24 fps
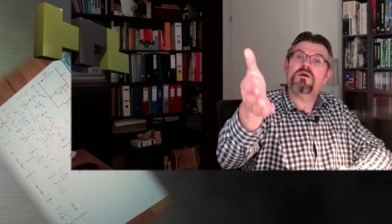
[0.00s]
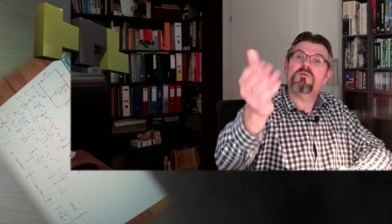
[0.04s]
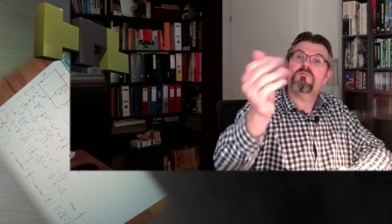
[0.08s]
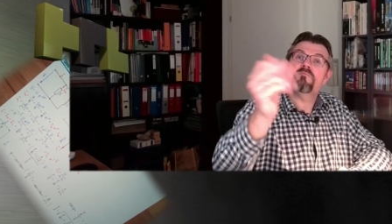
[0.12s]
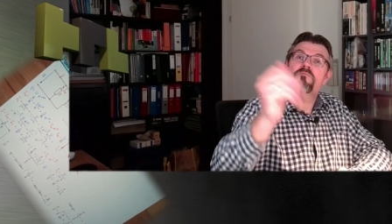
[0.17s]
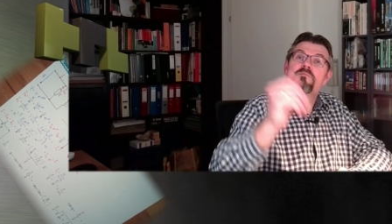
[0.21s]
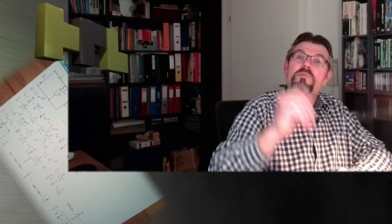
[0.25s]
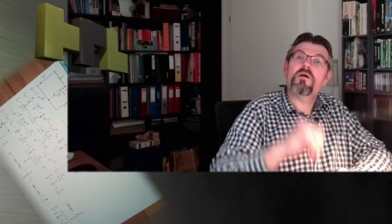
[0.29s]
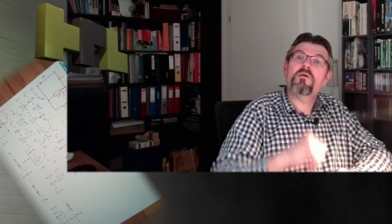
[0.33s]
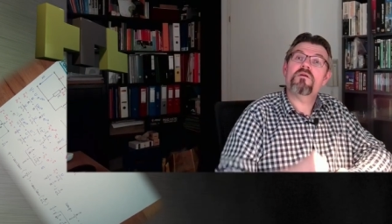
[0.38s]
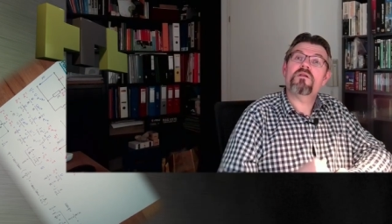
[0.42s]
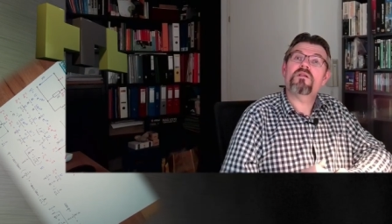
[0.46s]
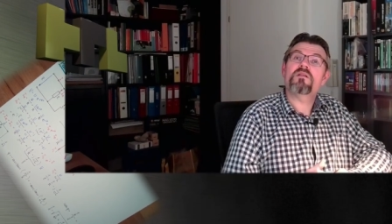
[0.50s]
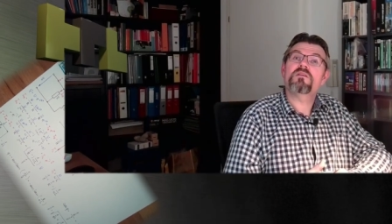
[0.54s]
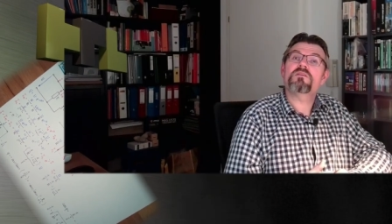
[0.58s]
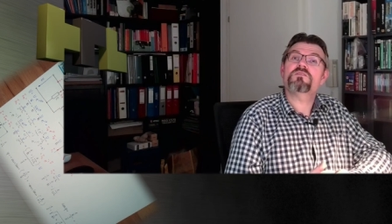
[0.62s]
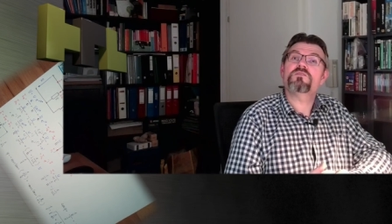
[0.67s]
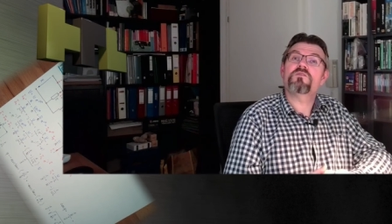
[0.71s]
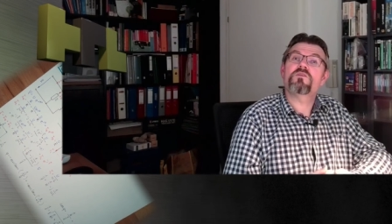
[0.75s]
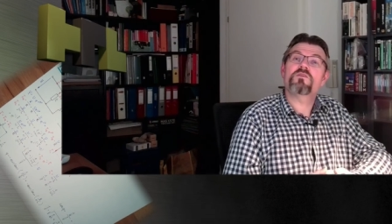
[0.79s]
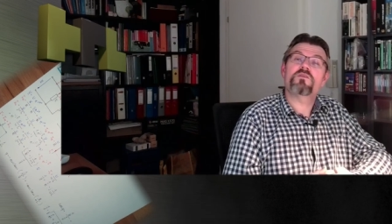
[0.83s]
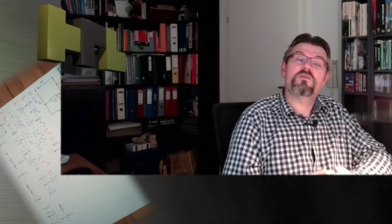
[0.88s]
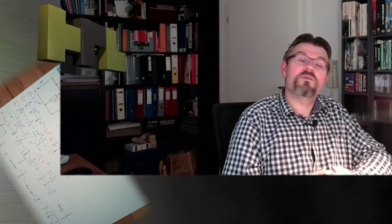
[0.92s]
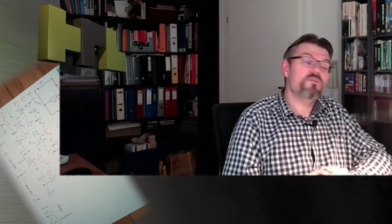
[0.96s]
parallel
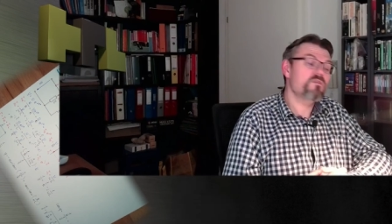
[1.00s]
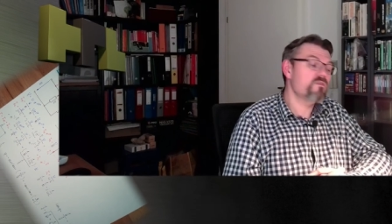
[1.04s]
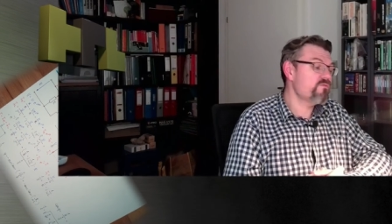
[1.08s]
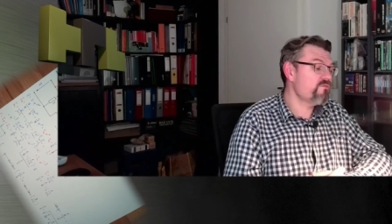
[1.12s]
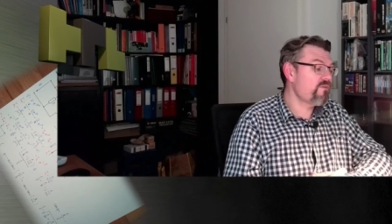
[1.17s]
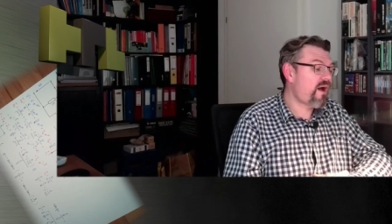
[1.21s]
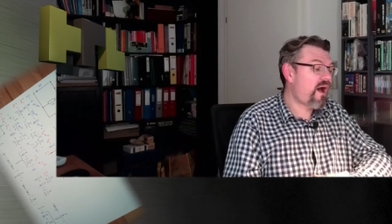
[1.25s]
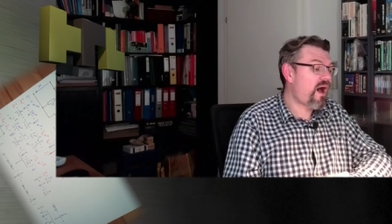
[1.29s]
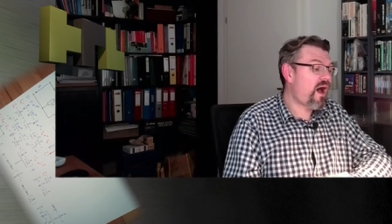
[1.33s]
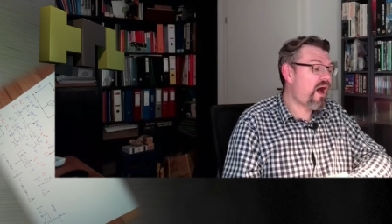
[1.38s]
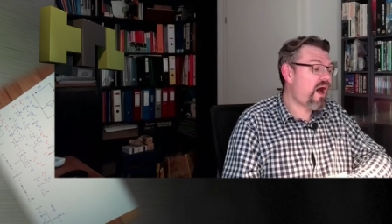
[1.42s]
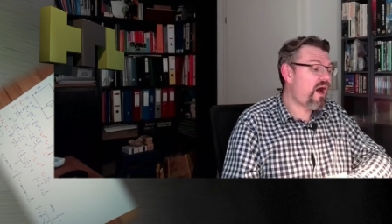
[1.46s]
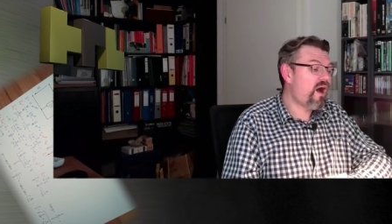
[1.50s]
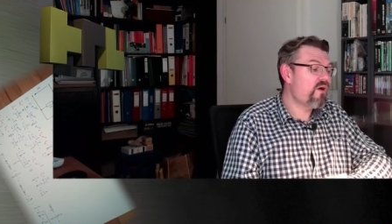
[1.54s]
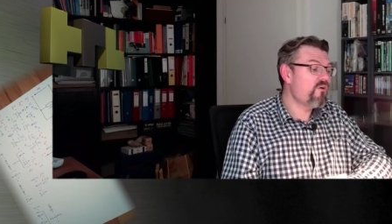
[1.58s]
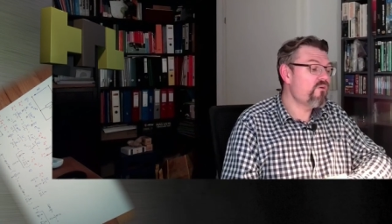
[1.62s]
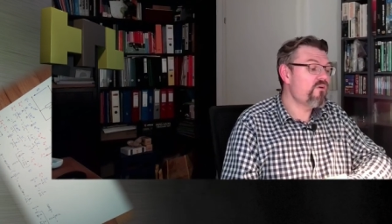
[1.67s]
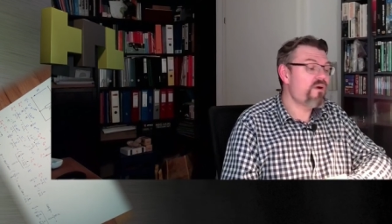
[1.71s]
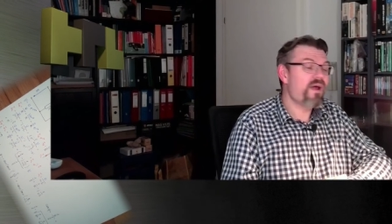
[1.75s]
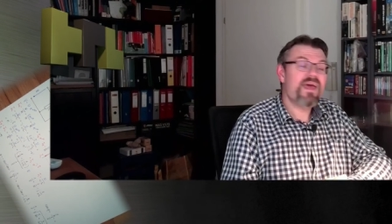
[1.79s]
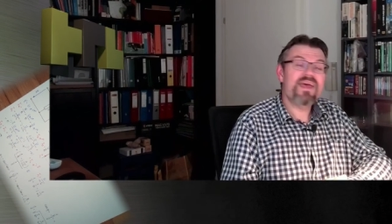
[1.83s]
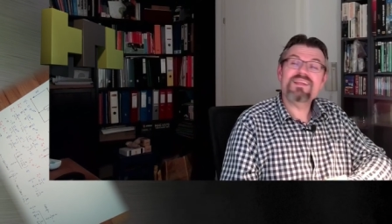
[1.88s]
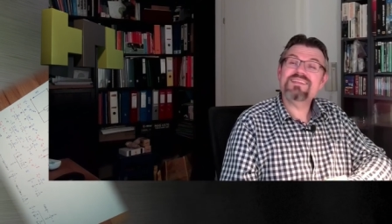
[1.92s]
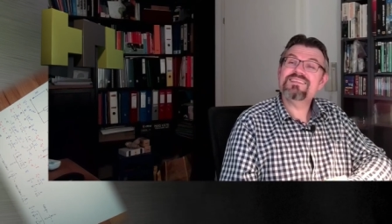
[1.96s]
circuit of R
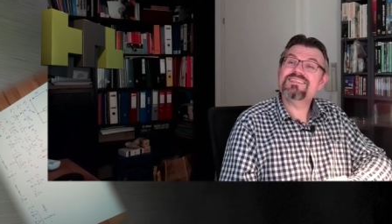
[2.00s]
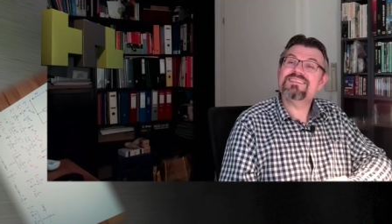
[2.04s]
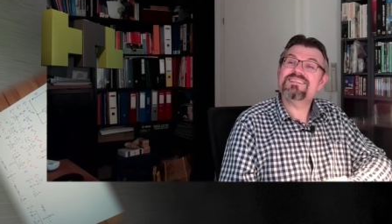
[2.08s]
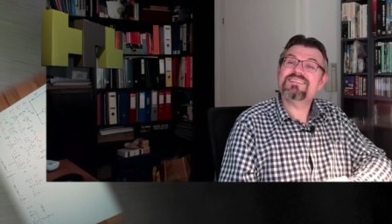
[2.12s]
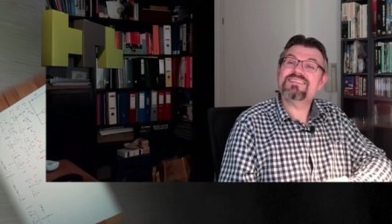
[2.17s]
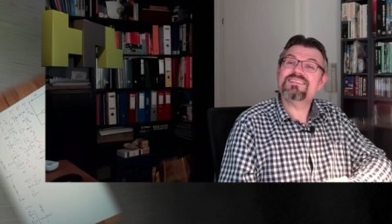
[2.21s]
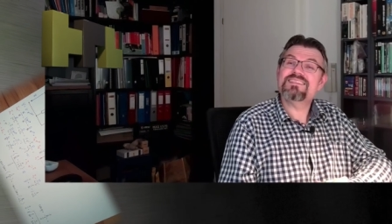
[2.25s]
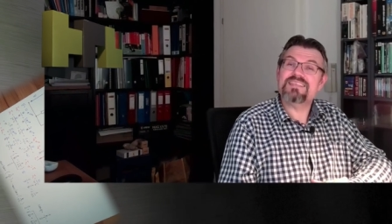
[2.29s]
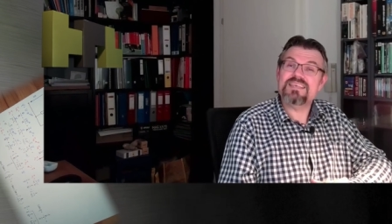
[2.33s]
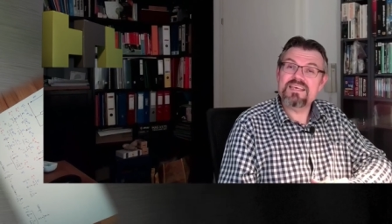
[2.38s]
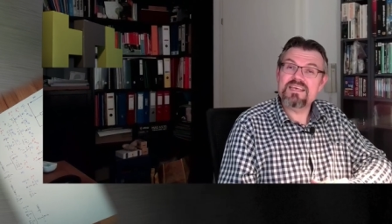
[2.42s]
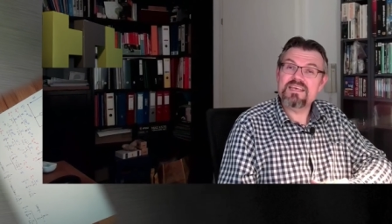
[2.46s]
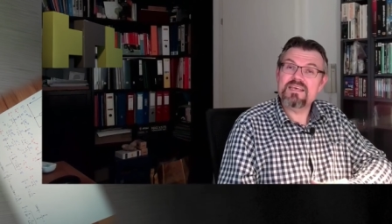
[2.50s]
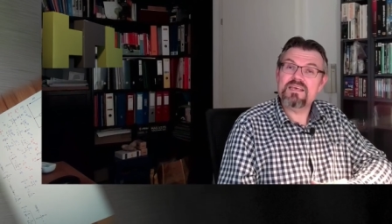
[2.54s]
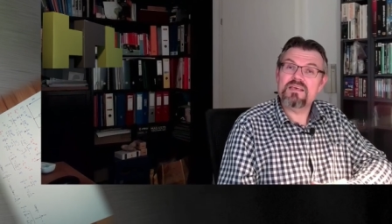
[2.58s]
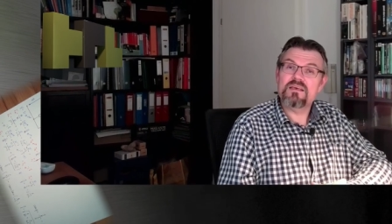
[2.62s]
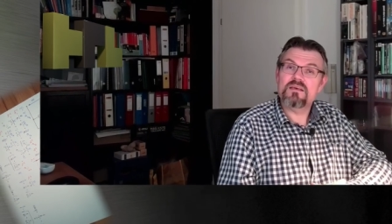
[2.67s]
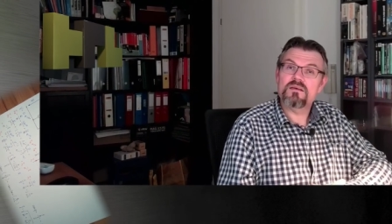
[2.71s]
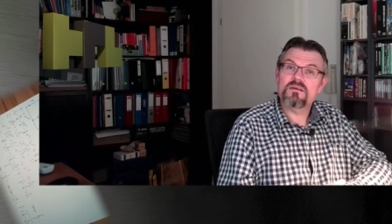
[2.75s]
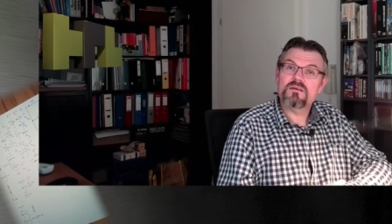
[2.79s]
and C